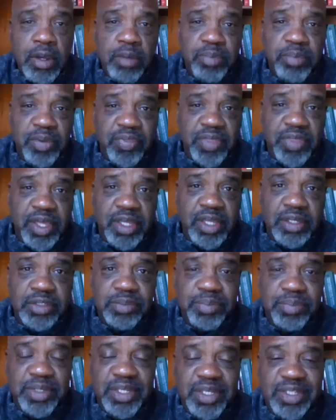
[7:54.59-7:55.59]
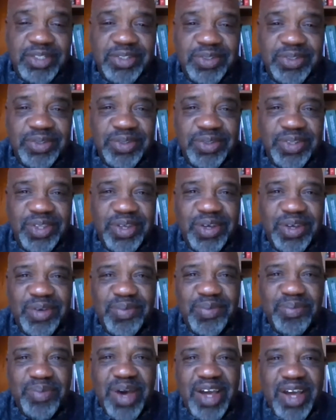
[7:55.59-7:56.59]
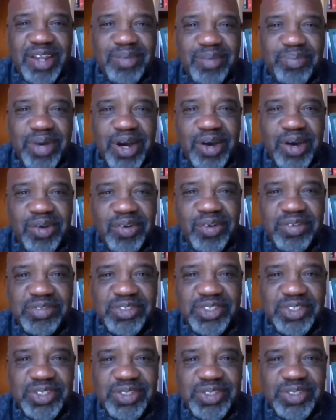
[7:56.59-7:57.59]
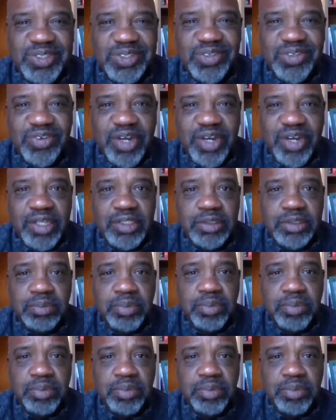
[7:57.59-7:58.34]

But thanks be to the mighty power of Jesus Christ.